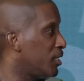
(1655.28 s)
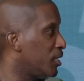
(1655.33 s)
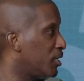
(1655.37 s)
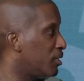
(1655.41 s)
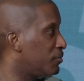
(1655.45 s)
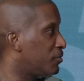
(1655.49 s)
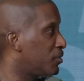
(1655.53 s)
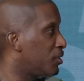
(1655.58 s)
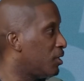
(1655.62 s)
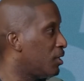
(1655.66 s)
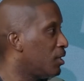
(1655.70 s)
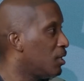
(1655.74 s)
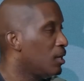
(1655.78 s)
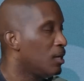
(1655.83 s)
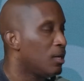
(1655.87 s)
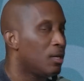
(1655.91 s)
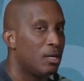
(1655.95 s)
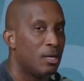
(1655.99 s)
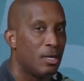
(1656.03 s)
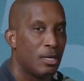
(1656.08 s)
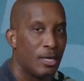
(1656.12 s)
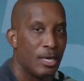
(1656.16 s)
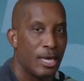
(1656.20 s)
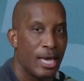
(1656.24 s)
gift. A mercy
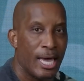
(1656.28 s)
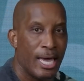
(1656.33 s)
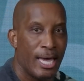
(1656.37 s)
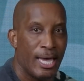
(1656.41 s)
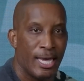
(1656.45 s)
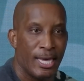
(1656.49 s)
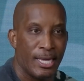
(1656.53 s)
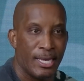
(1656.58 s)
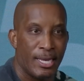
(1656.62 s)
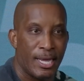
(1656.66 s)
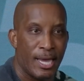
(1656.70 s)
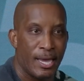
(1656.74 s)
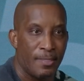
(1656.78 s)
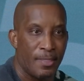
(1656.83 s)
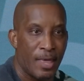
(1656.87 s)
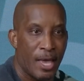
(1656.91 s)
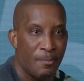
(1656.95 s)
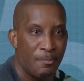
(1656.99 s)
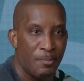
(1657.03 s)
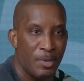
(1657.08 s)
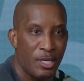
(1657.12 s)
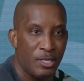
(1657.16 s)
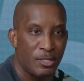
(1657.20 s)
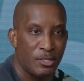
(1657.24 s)
gift, yeah. And
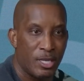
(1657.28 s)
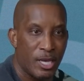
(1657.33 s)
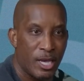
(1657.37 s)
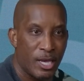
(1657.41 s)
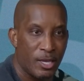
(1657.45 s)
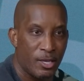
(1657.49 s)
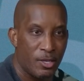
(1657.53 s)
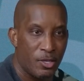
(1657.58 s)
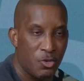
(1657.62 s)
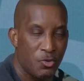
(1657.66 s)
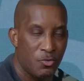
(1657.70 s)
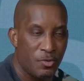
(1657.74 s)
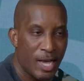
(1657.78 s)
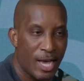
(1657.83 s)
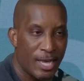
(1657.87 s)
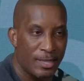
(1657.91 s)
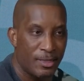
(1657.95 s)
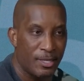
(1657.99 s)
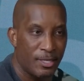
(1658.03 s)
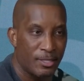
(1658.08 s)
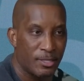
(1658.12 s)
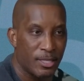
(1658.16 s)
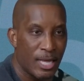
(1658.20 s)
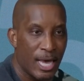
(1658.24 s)
that means that you
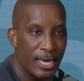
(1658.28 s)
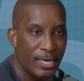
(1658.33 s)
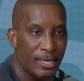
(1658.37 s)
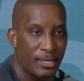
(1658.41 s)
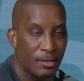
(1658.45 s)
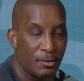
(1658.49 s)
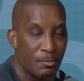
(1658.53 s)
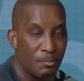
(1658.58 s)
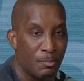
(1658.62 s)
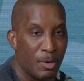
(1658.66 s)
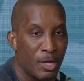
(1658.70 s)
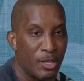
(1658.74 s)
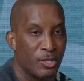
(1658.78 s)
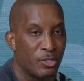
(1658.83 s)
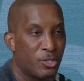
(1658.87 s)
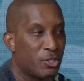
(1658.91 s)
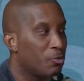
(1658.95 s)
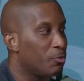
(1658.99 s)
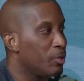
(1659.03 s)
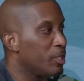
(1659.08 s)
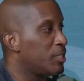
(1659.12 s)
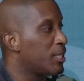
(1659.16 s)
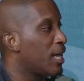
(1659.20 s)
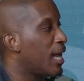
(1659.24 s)
got this, like Mother
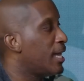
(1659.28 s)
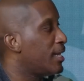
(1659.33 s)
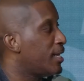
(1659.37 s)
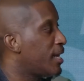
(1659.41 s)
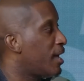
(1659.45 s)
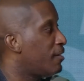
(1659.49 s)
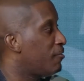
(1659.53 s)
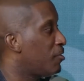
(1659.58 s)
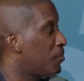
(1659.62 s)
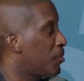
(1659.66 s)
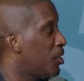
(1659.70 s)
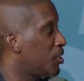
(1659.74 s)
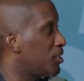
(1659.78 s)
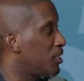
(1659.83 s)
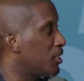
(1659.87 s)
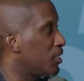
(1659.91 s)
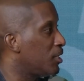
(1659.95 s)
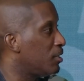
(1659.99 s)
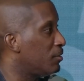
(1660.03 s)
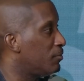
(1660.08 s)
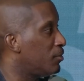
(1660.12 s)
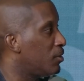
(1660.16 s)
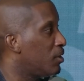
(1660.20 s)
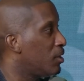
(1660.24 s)
Teresa had to have a mercy
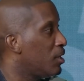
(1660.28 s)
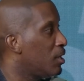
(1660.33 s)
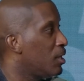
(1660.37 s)
gift.